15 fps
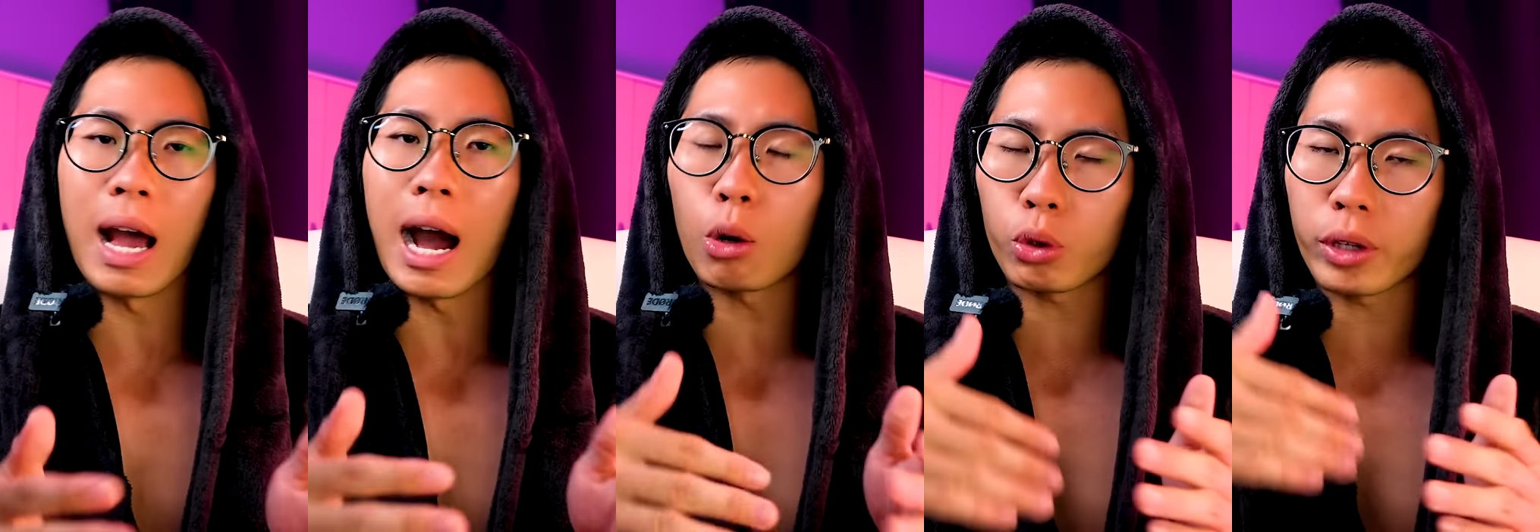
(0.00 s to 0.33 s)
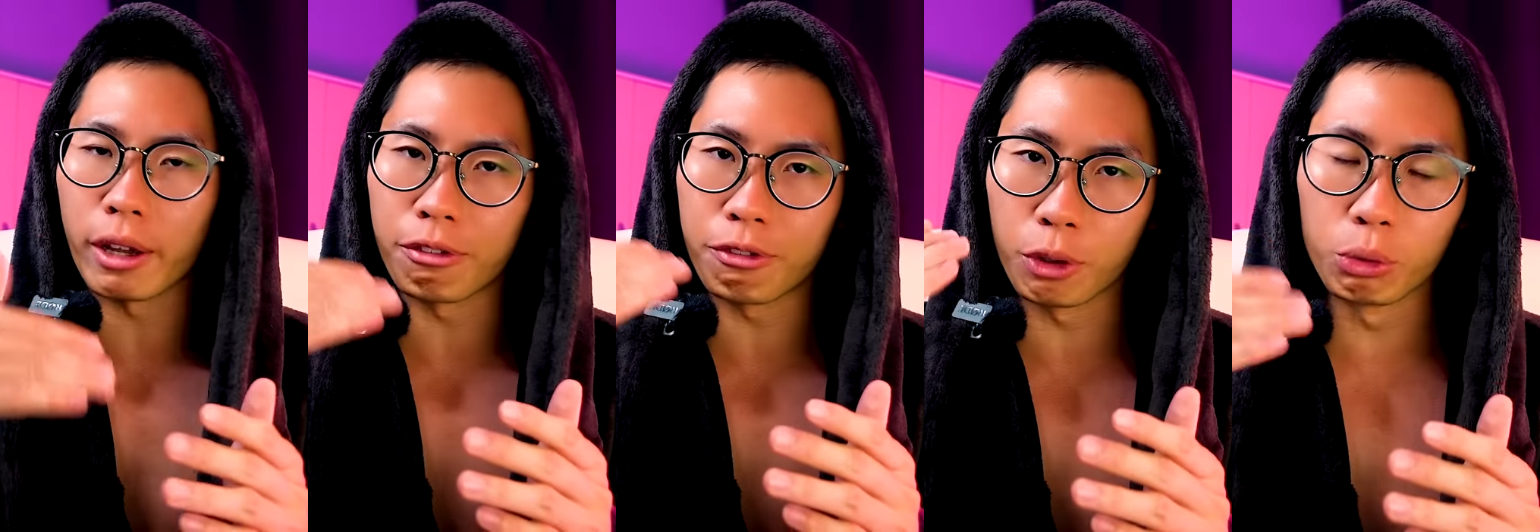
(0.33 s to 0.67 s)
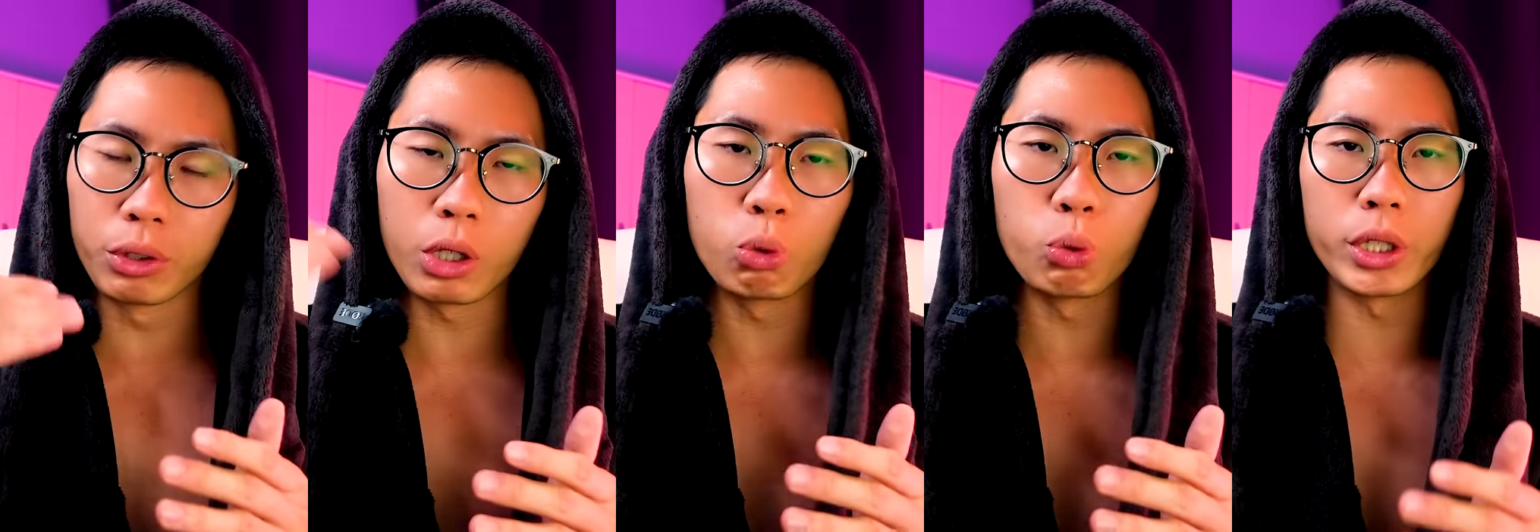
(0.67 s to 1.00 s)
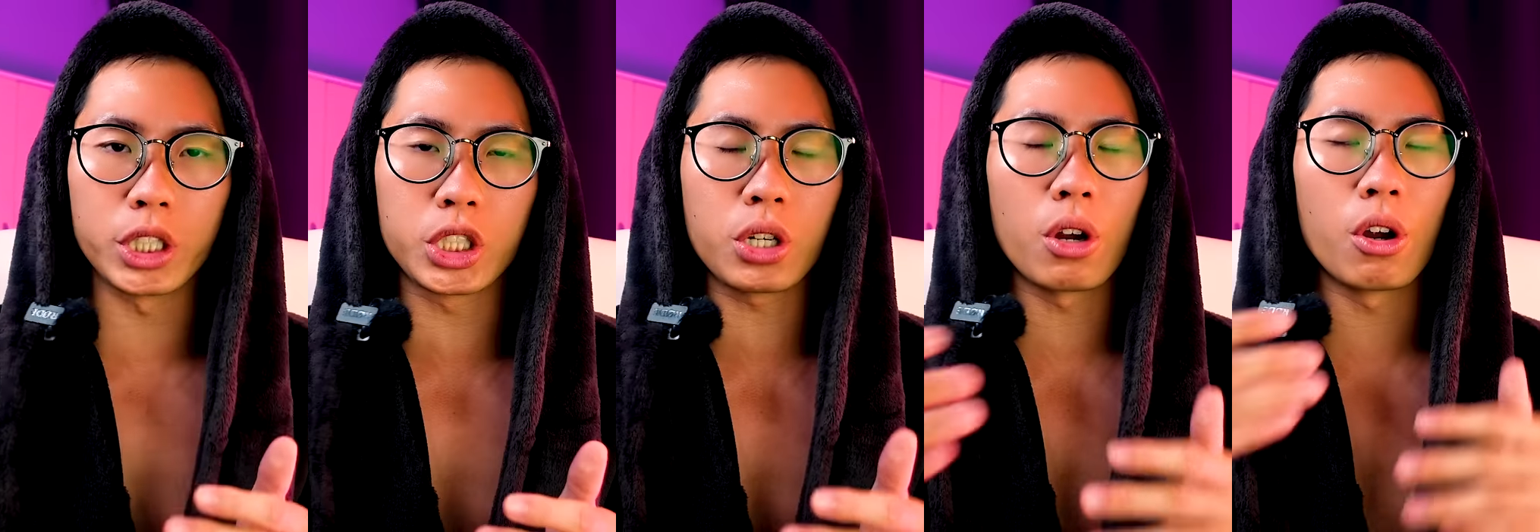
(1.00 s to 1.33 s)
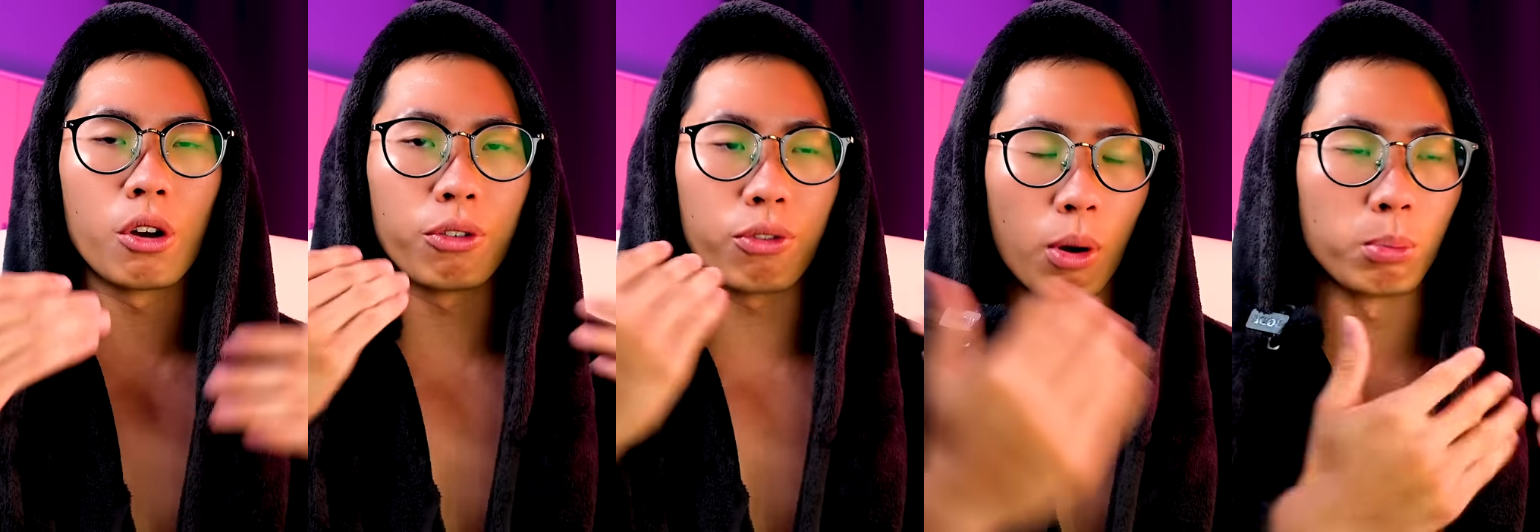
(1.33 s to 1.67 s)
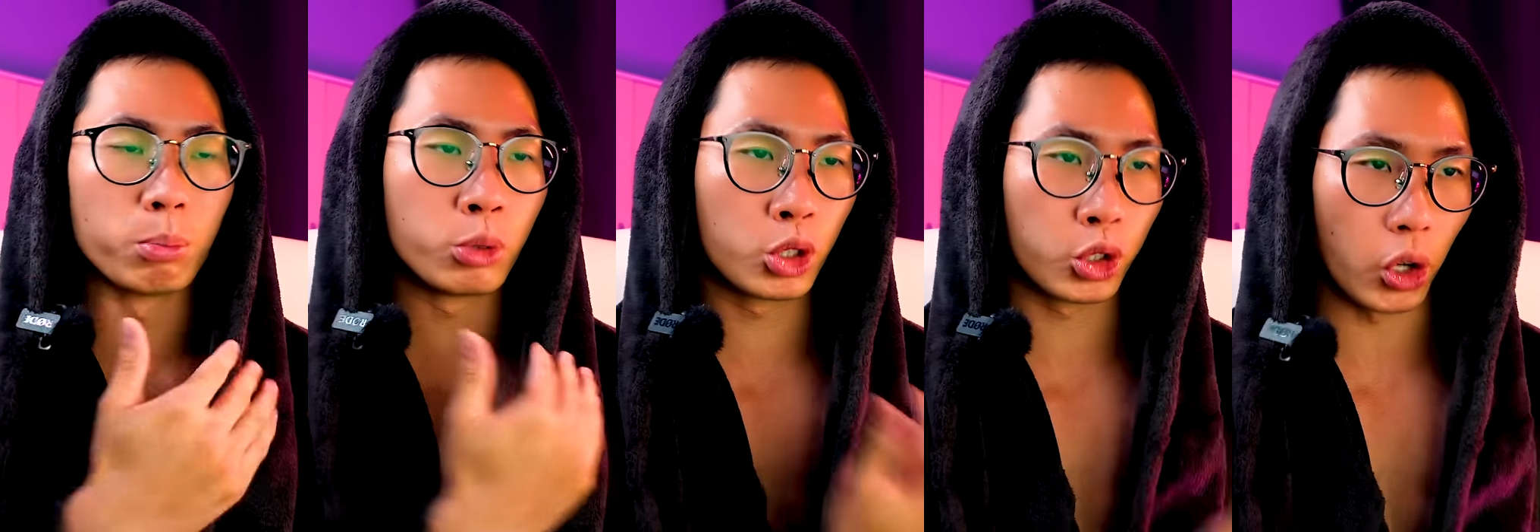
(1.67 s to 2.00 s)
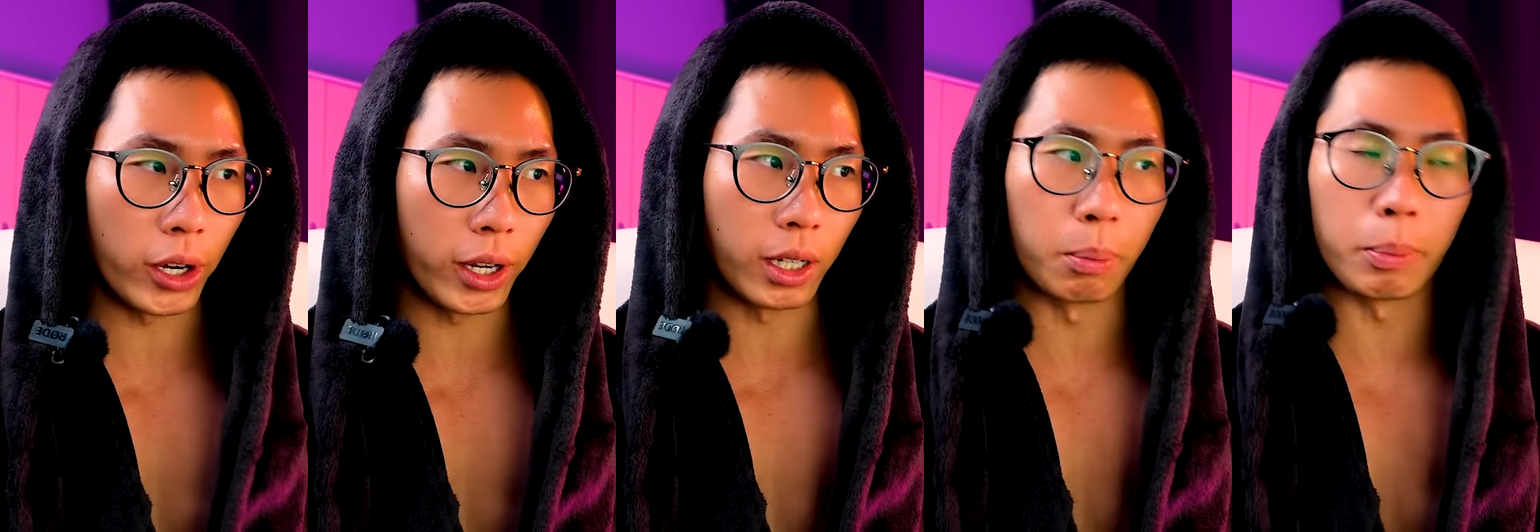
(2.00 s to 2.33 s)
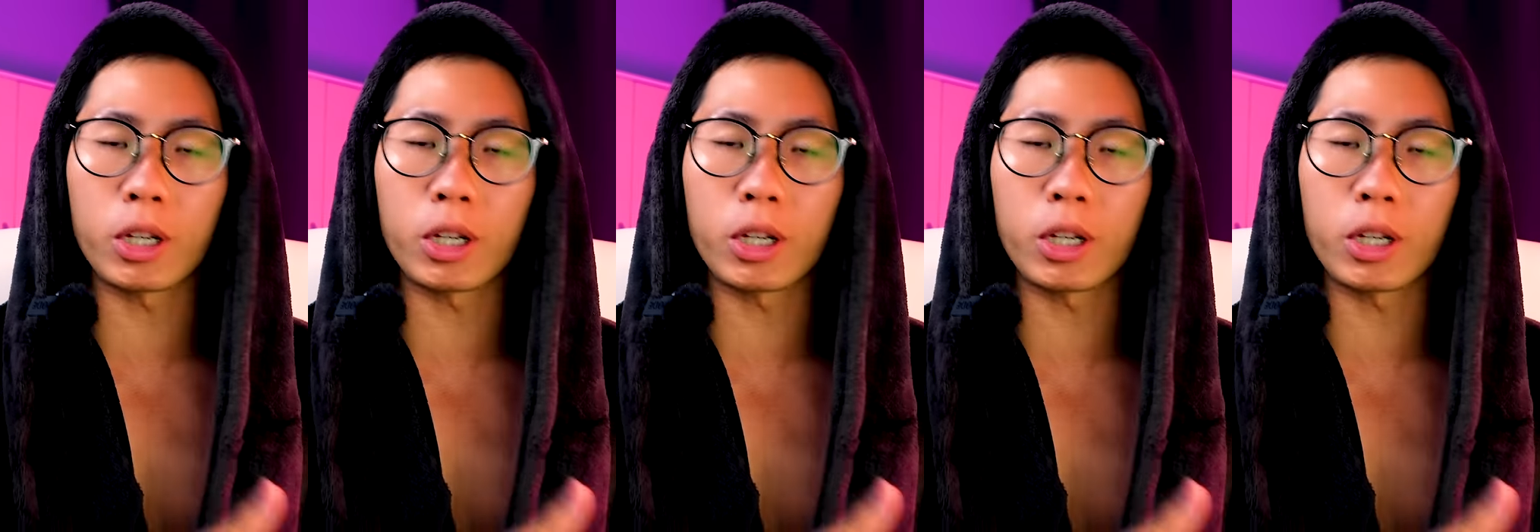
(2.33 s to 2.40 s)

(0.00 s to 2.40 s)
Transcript: how to get filthy rich from trading,